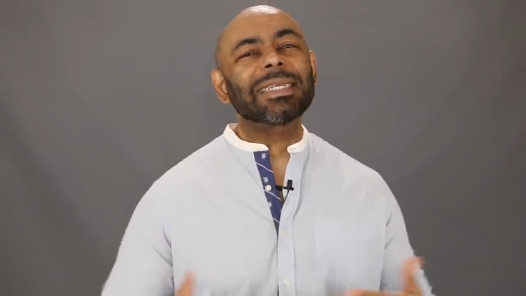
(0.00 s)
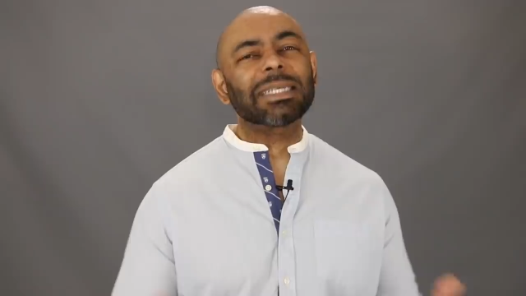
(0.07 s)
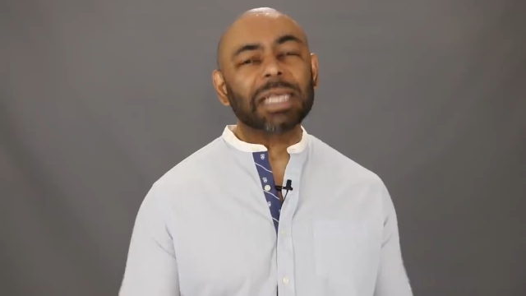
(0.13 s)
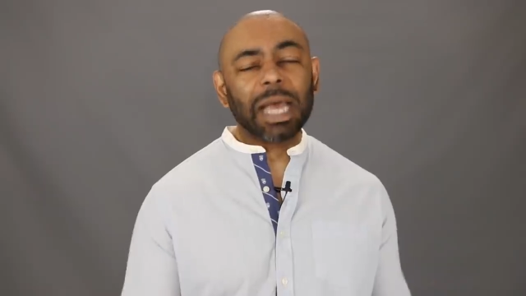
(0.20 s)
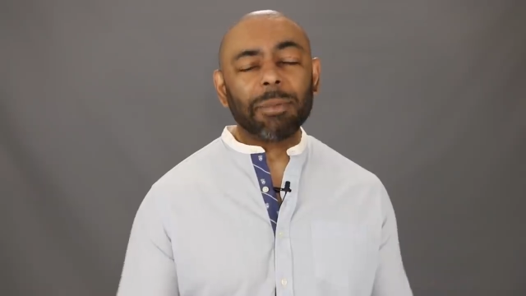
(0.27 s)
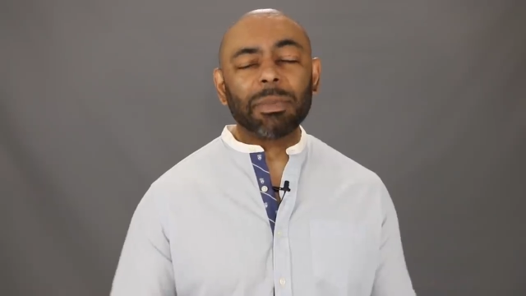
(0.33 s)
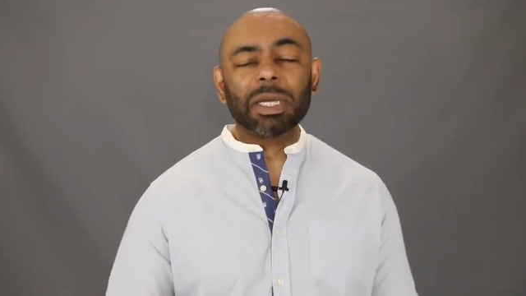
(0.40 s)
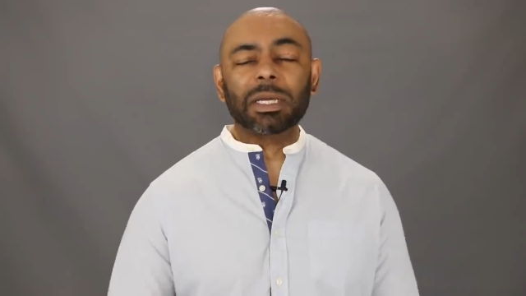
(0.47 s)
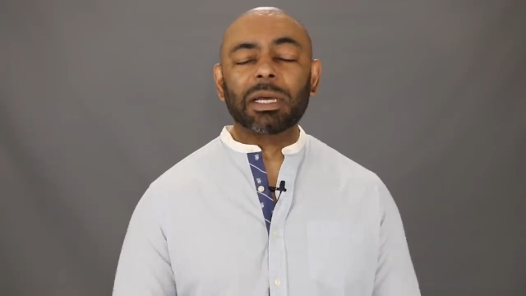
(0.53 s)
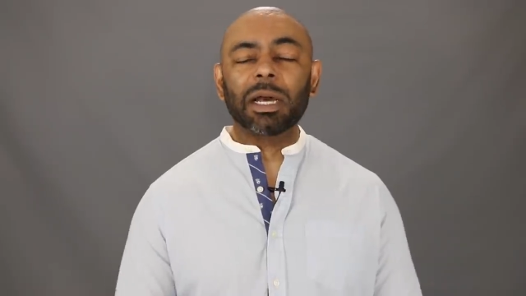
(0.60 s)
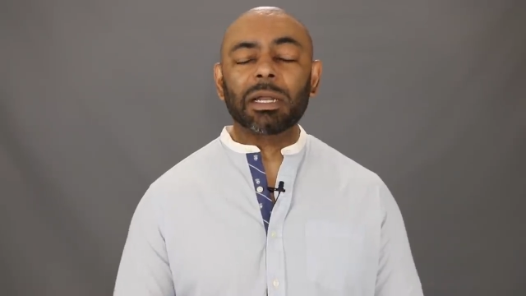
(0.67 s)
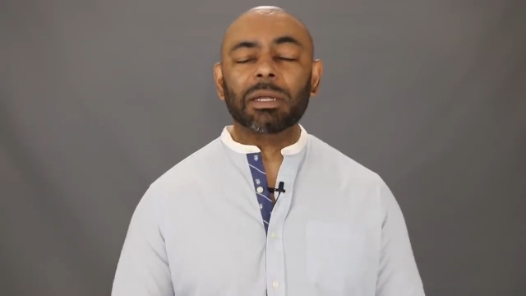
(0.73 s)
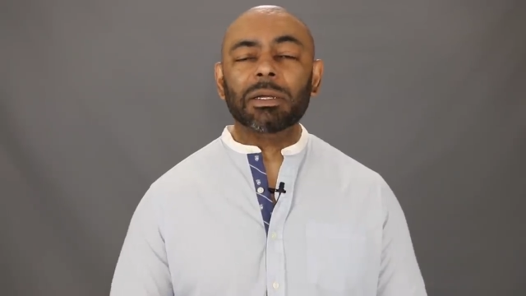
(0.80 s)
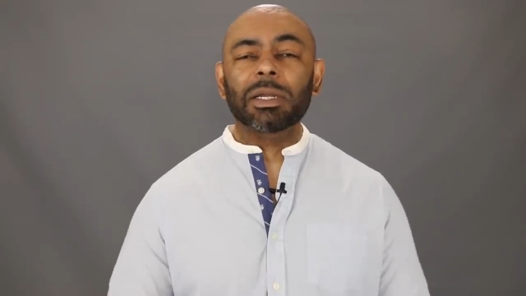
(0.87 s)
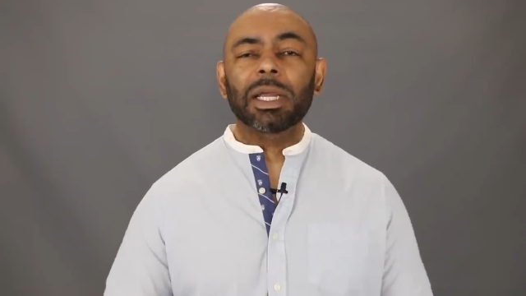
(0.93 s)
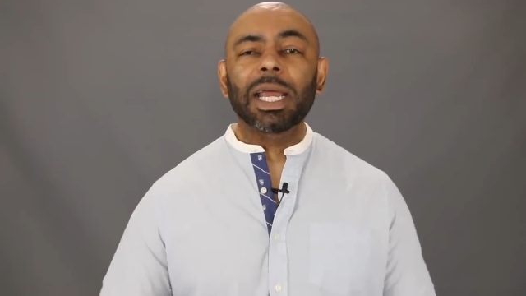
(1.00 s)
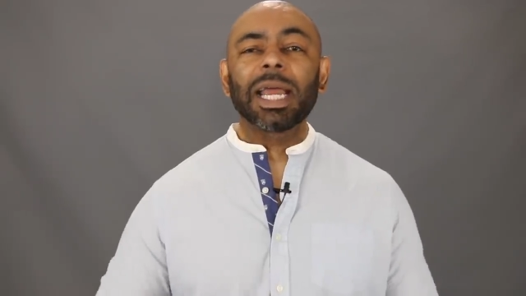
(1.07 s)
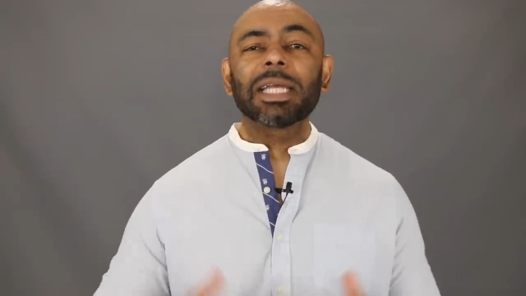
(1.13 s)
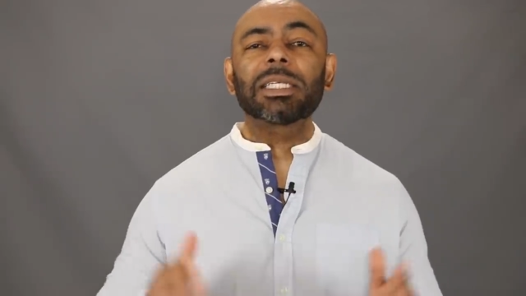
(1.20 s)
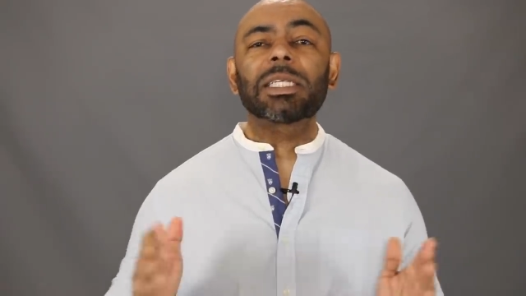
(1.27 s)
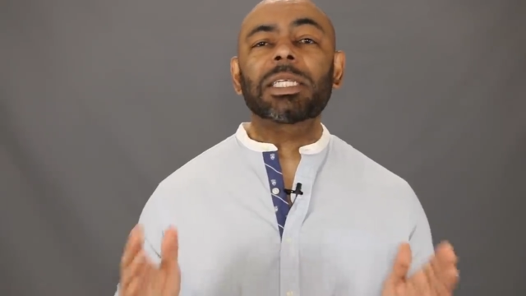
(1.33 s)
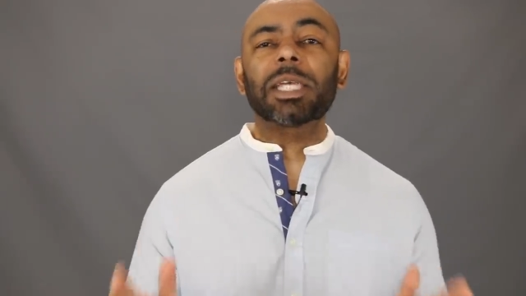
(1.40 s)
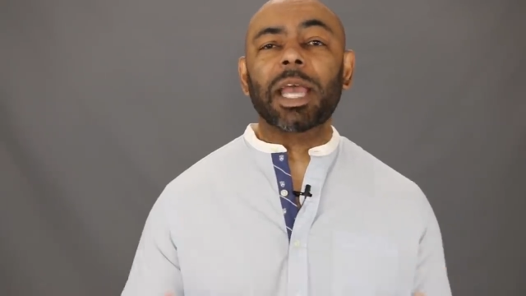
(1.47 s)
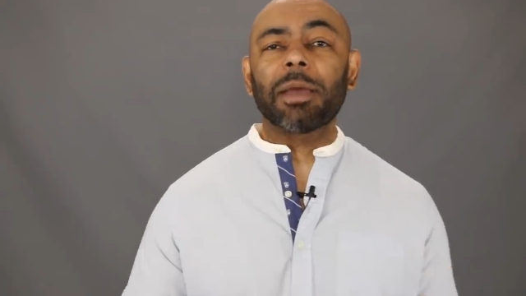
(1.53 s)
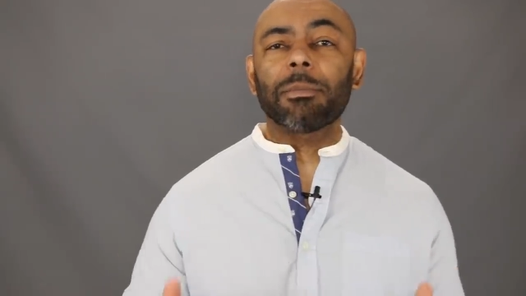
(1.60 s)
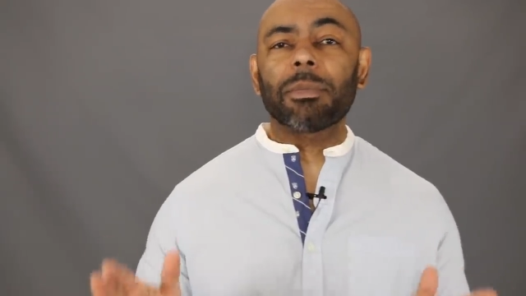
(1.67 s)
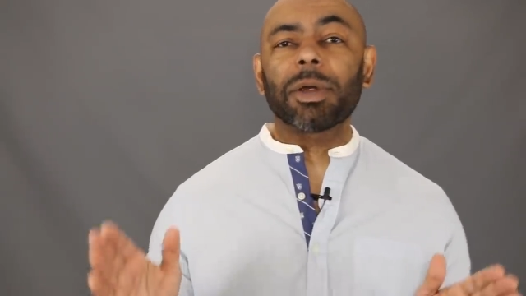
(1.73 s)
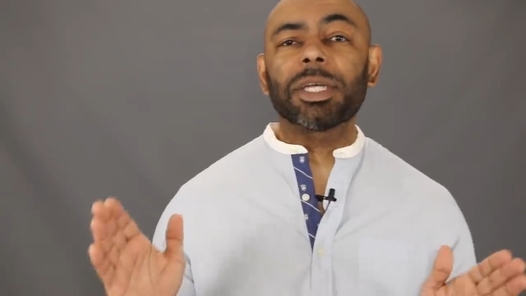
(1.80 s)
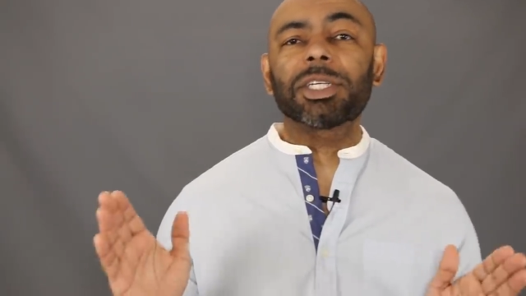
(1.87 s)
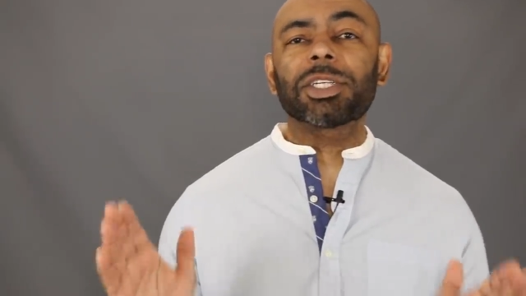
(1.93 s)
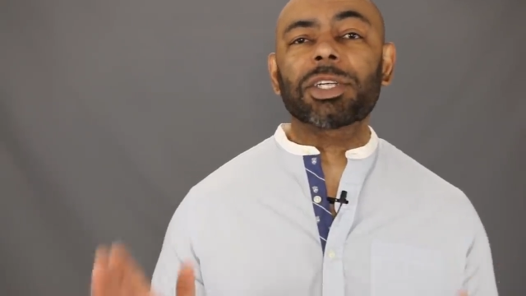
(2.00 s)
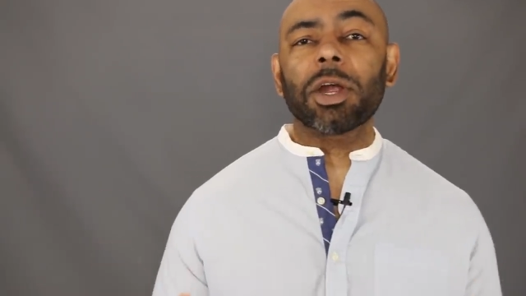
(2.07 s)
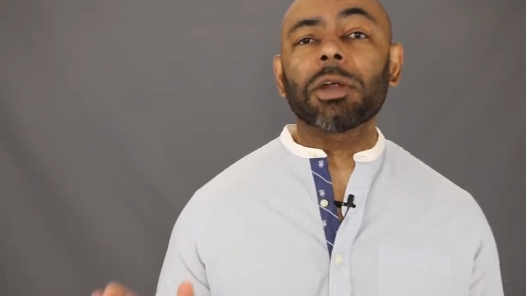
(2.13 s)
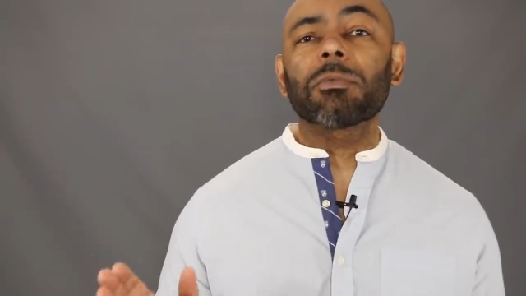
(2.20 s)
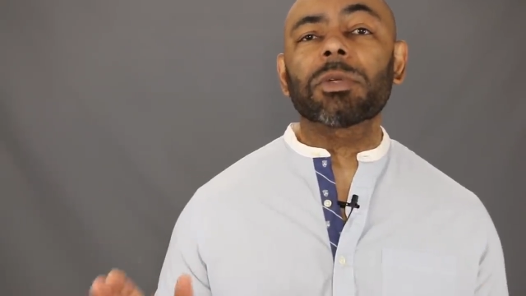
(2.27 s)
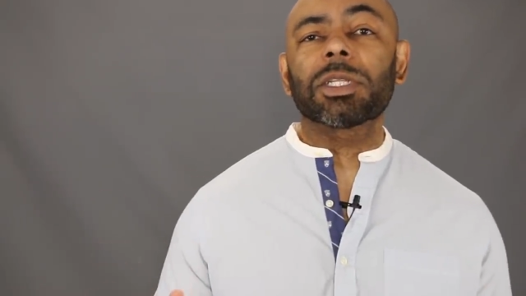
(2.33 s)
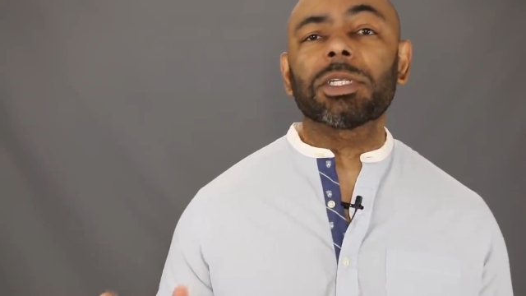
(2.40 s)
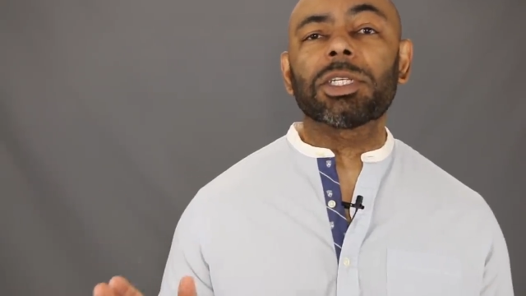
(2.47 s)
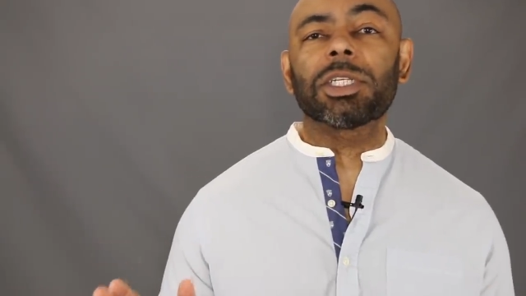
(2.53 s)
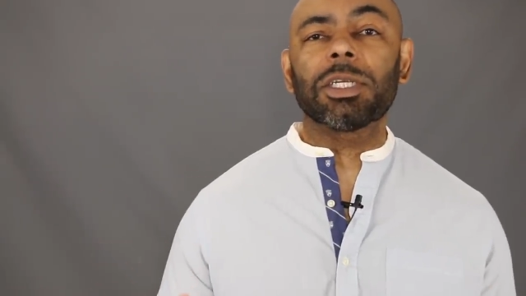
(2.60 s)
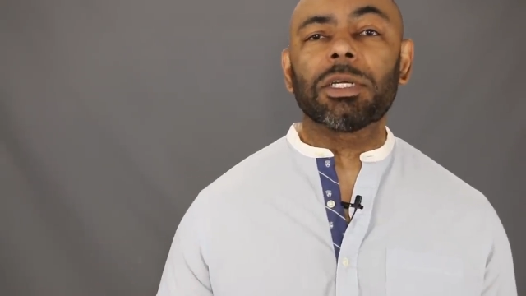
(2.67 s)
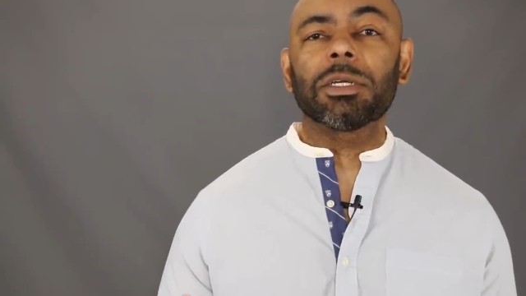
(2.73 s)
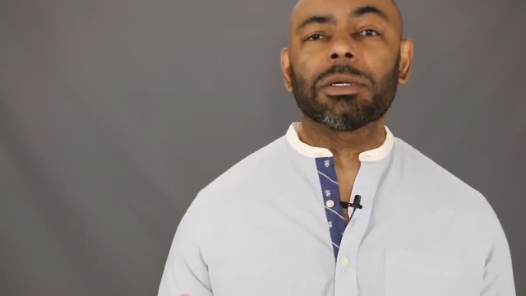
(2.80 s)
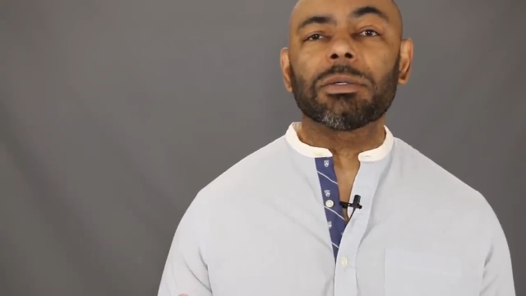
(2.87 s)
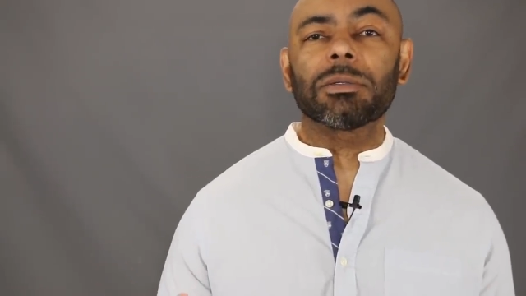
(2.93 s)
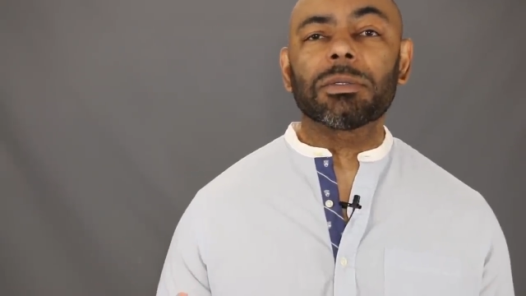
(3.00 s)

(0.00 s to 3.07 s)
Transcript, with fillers: salmon colored chambray shirt with the chinos.